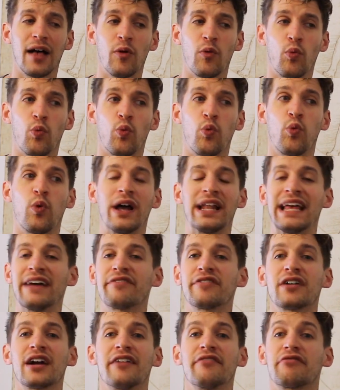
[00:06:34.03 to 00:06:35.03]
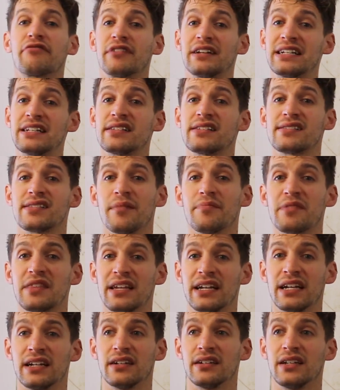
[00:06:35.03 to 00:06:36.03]
whenever I've written
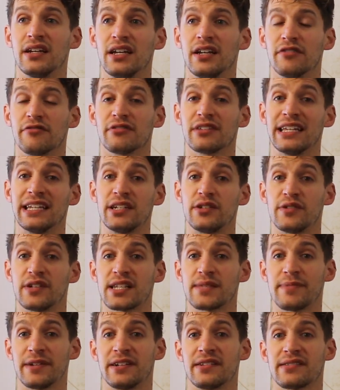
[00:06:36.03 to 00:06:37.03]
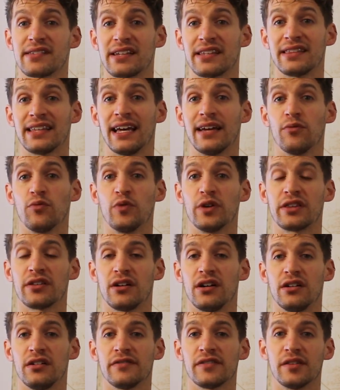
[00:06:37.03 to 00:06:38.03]
something related to an experience like that, with
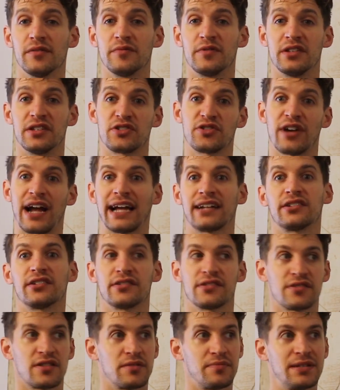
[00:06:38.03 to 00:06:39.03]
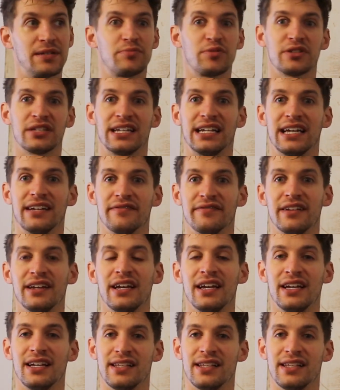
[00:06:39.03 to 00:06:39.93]
all the detractors or the people that have